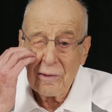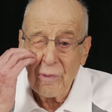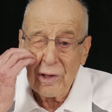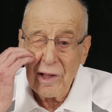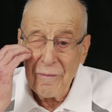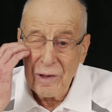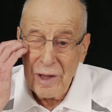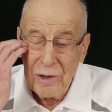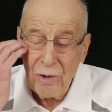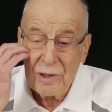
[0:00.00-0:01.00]
whatever
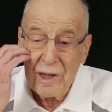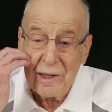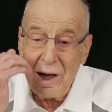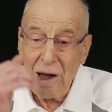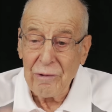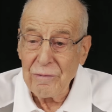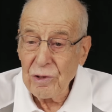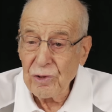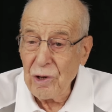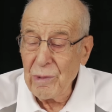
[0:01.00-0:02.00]
they could get out of
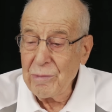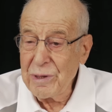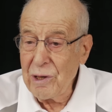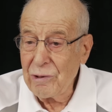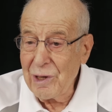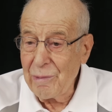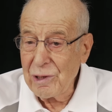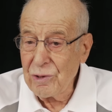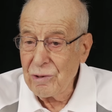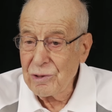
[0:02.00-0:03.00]
the German
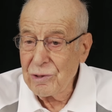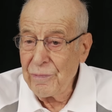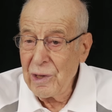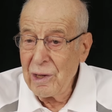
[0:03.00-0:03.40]
POWs.